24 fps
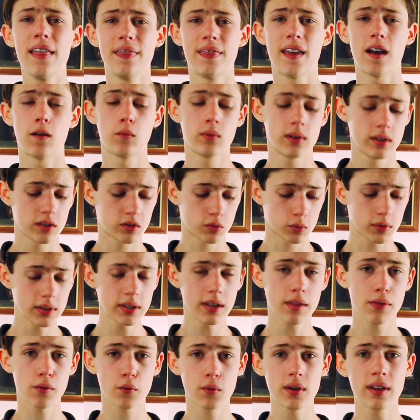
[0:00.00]
That was
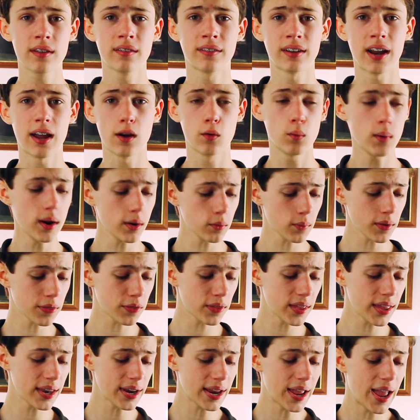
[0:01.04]
really the reason I went with
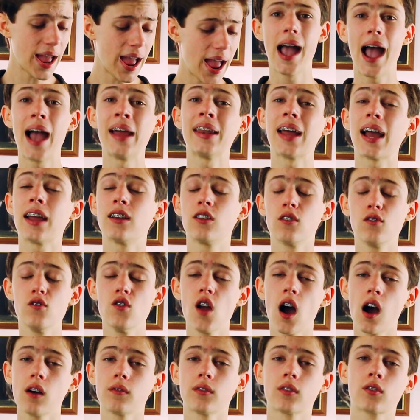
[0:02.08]
it, and I do
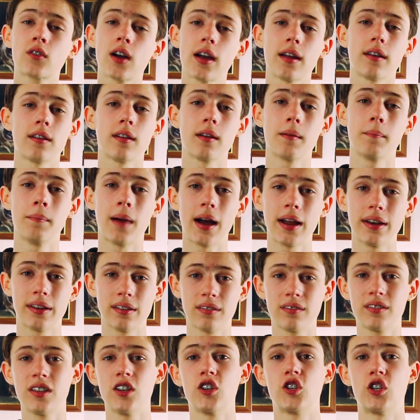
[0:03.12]
not regret my
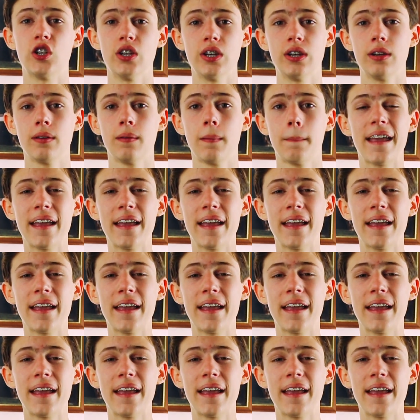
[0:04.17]
decision.